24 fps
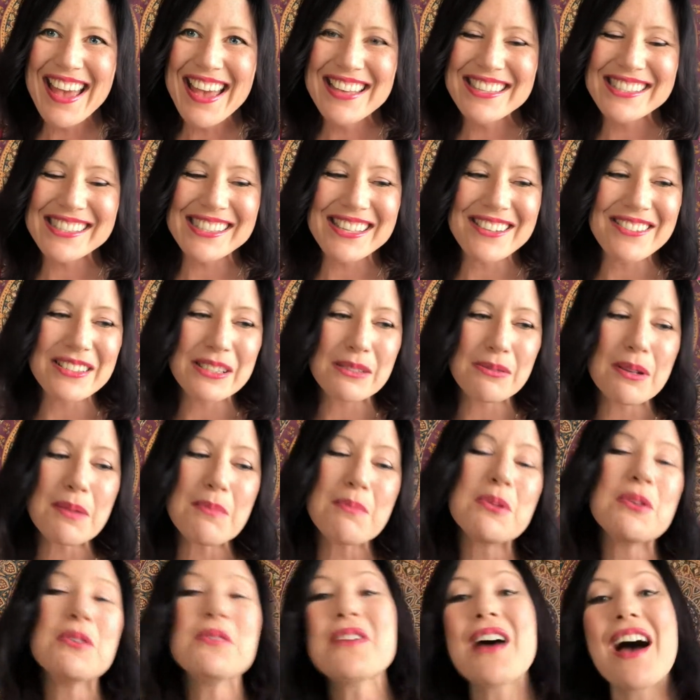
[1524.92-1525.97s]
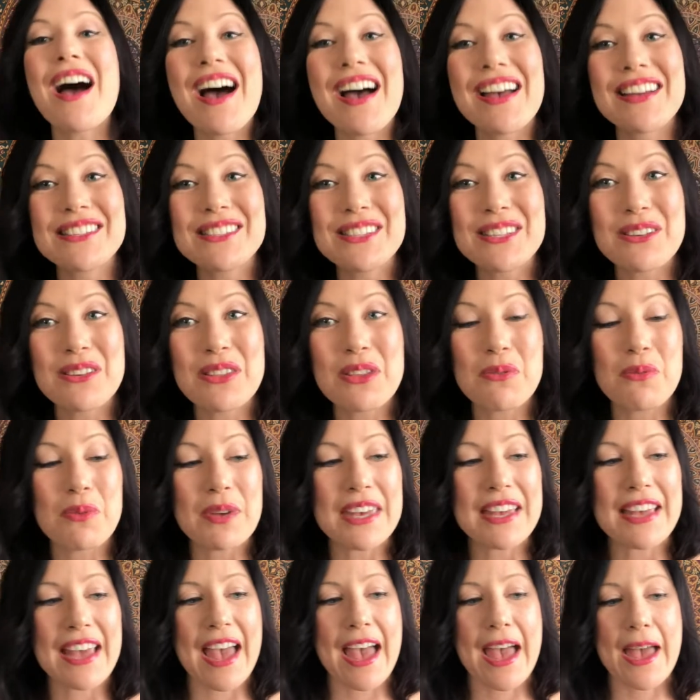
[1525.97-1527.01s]
So as we move on to the
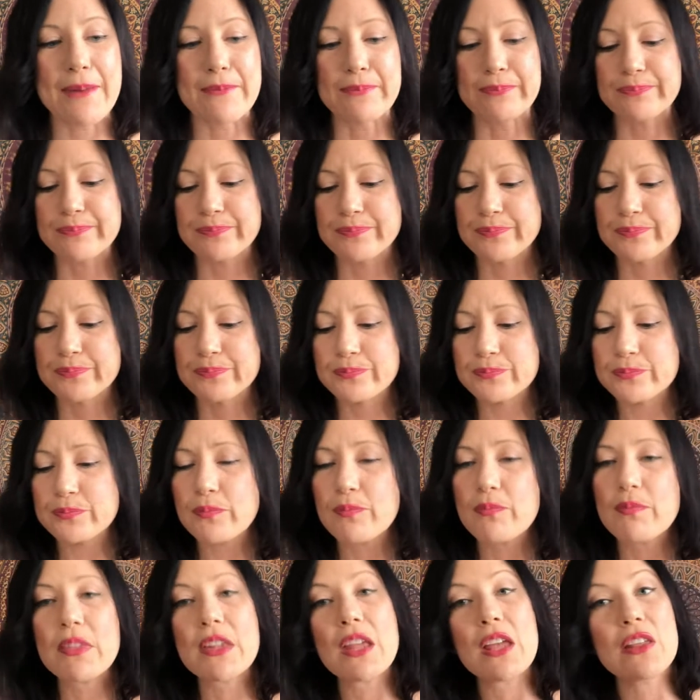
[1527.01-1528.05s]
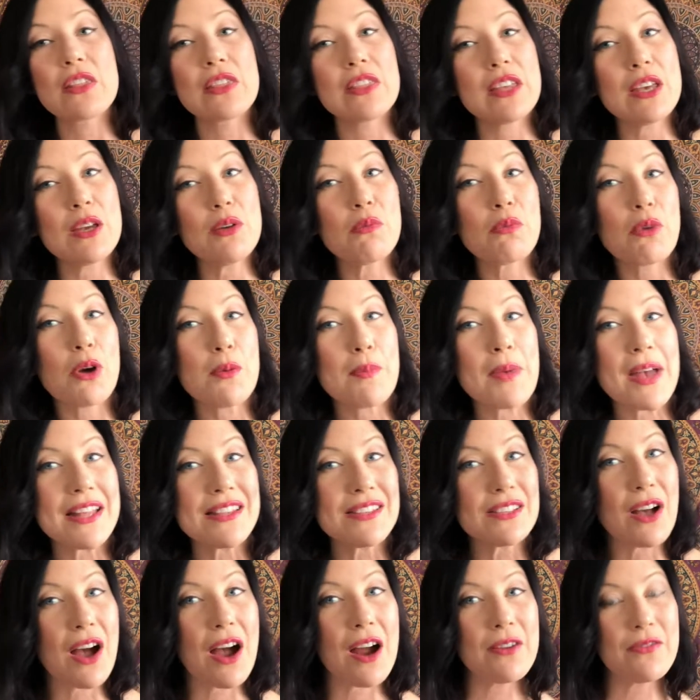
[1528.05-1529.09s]
weekend, the
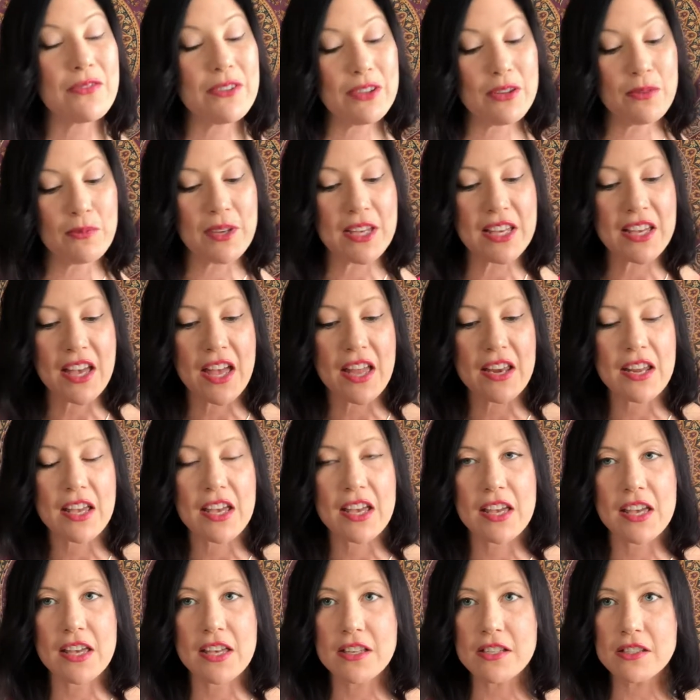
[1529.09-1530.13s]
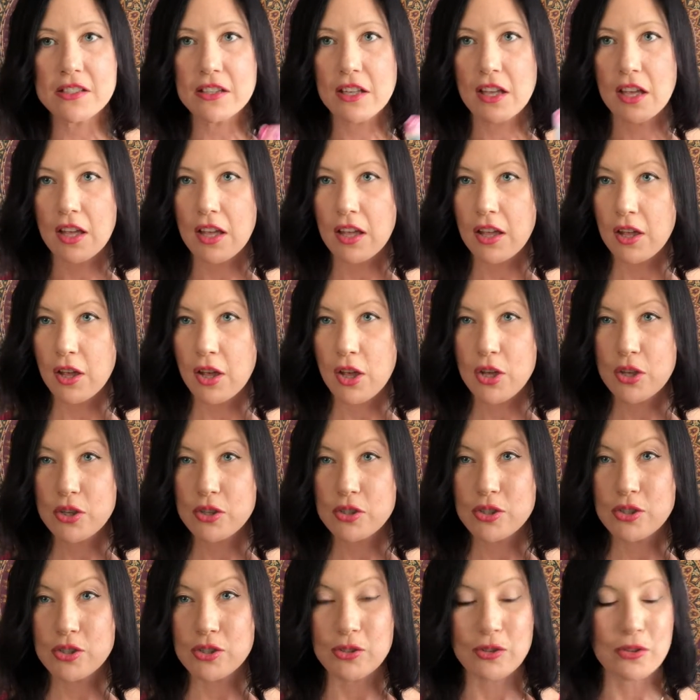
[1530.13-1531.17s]
romance card for the weekend is
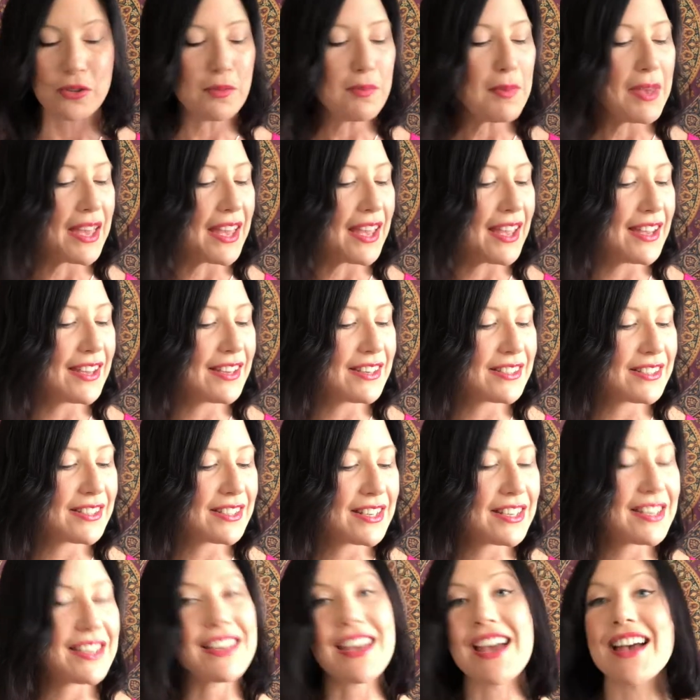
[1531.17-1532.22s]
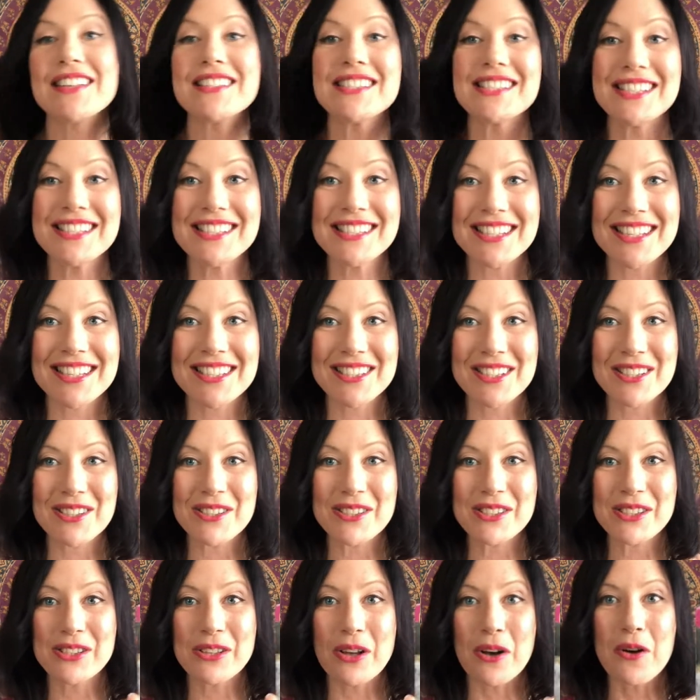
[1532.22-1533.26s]
soulmate. Yes, this is your
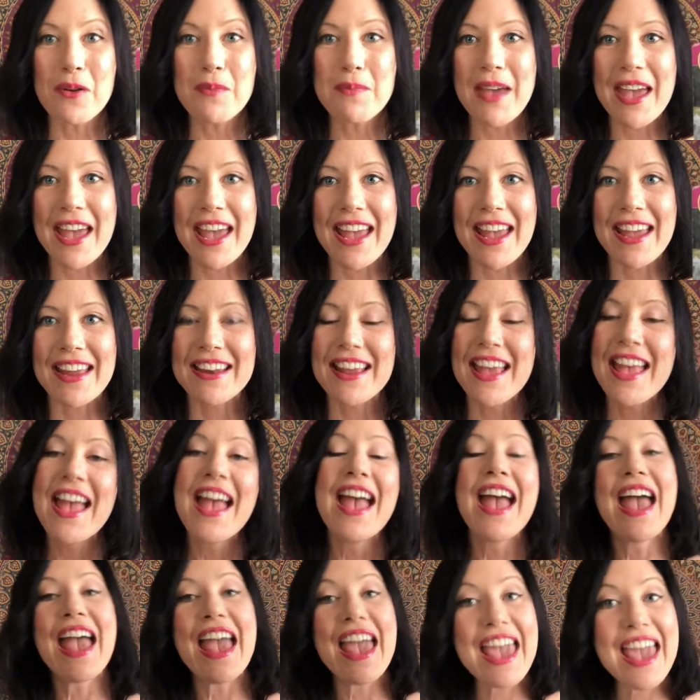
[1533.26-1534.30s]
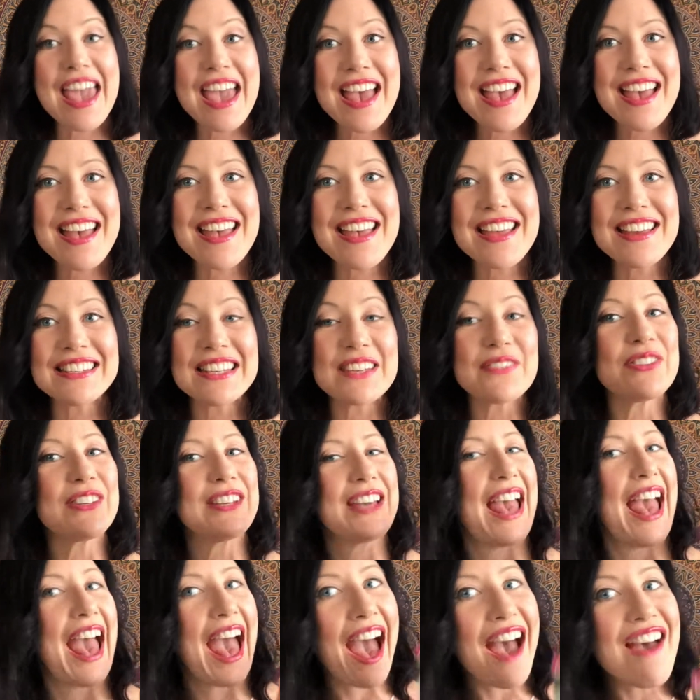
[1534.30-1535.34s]
soulmate. And if
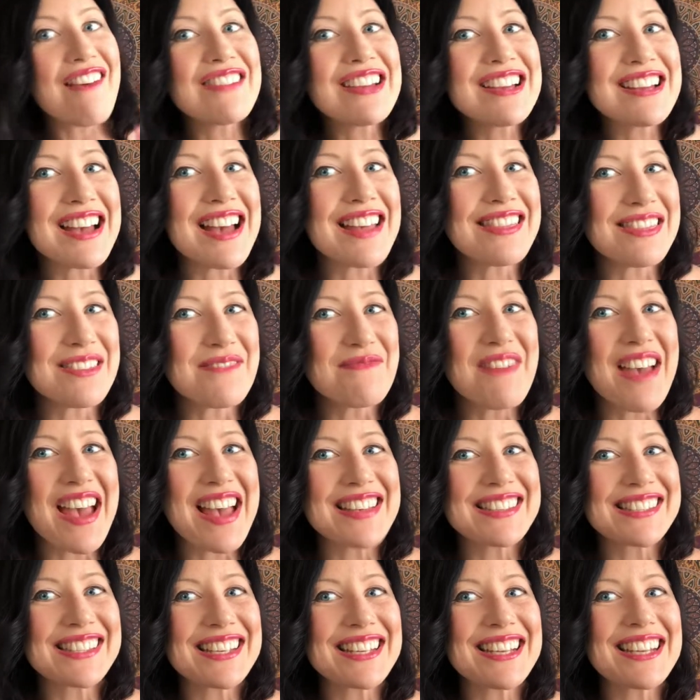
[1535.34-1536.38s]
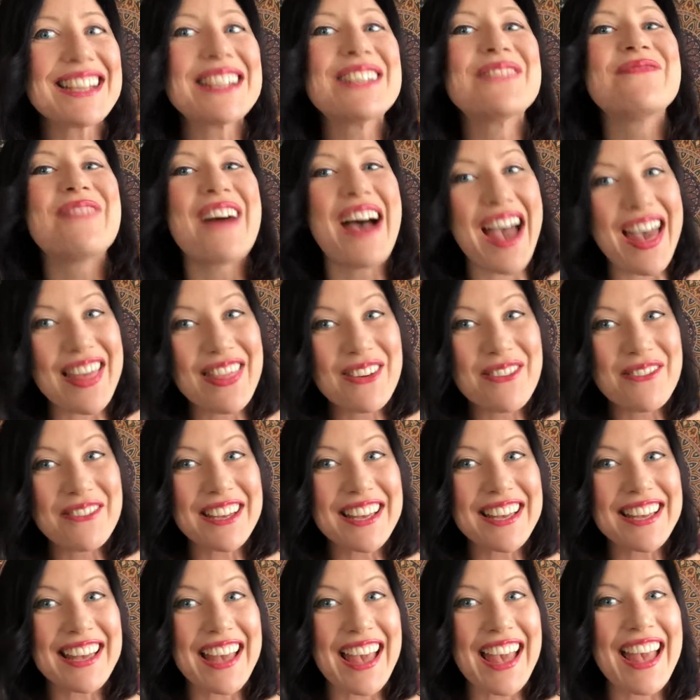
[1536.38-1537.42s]
you haven't got the message by the
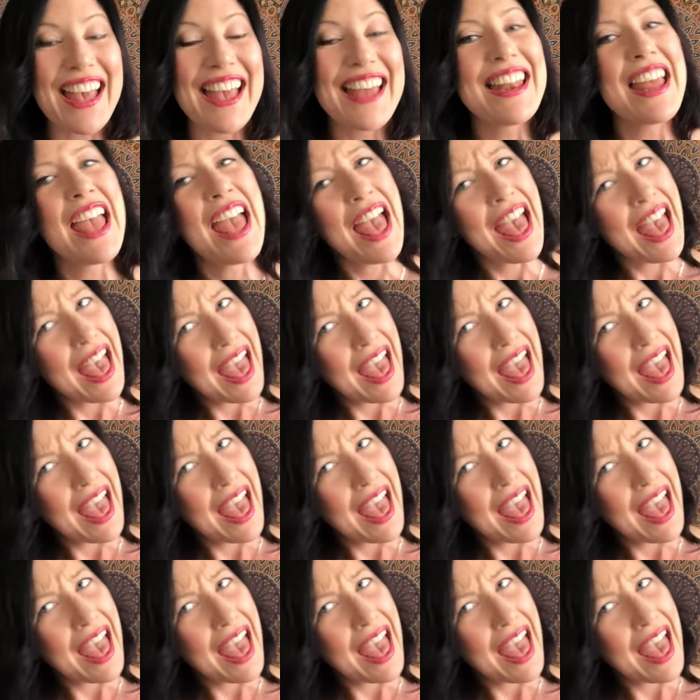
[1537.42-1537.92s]
weekend,